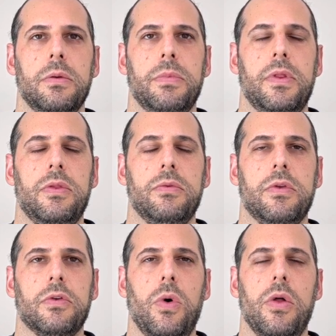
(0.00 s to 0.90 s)
But then there's
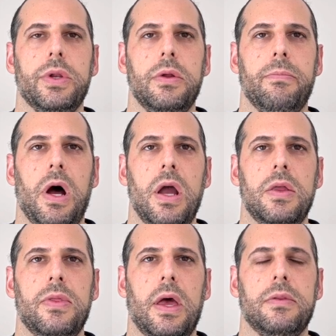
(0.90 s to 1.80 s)
this quality of
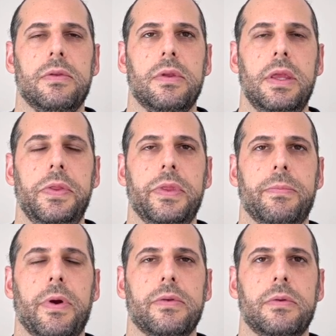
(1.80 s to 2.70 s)
mind that's in the
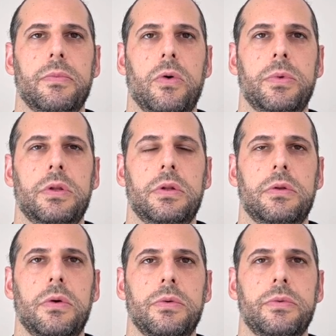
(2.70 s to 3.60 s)
present moment and
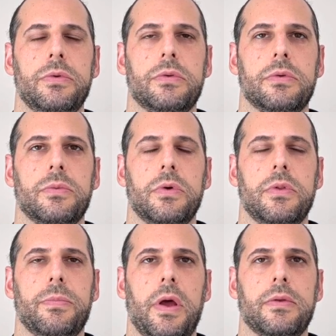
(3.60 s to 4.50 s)
knows we're in the
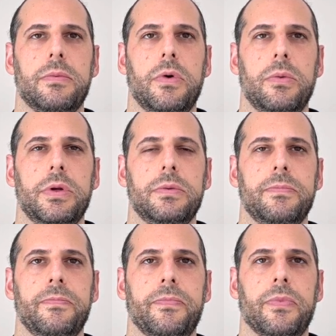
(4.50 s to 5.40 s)
present moment.
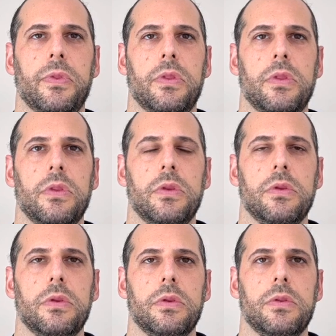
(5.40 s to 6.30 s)

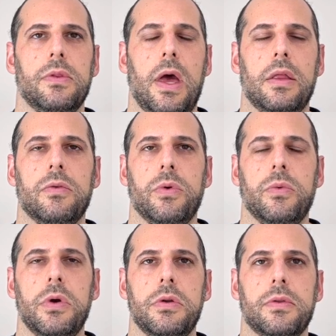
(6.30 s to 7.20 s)
That's what
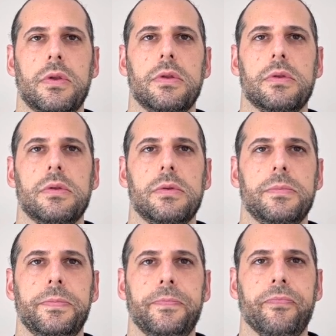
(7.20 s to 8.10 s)
awareness is.
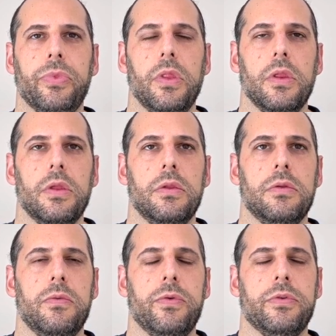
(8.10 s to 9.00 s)

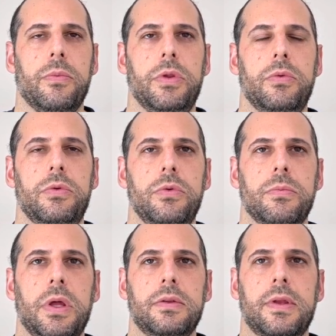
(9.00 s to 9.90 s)
So for some of you new to
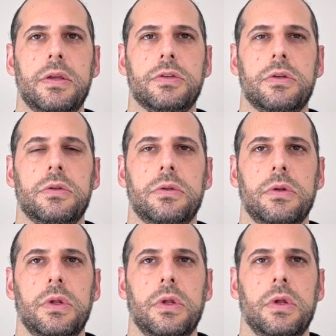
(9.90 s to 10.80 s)
meditation,
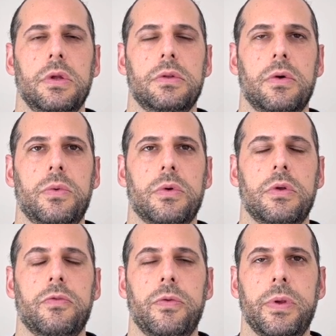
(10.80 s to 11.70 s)
don't worry
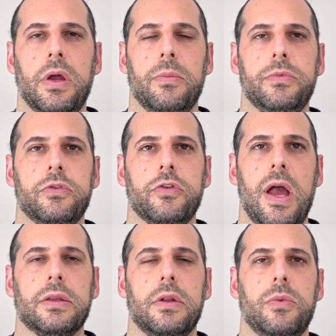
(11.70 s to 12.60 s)
if you become
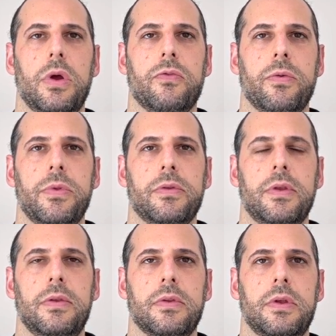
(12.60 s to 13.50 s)
distracted away from this
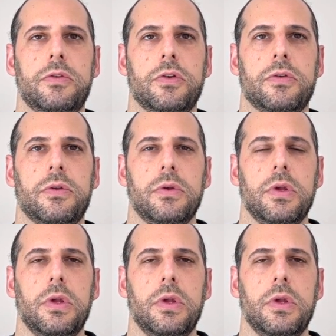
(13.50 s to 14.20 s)
easily. Just